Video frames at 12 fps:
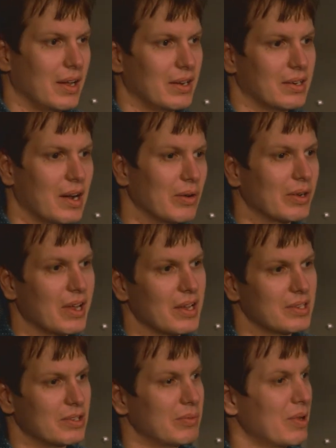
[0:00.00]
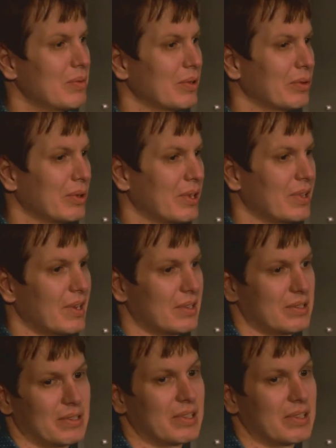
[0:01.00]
And in our case, you may be looking at,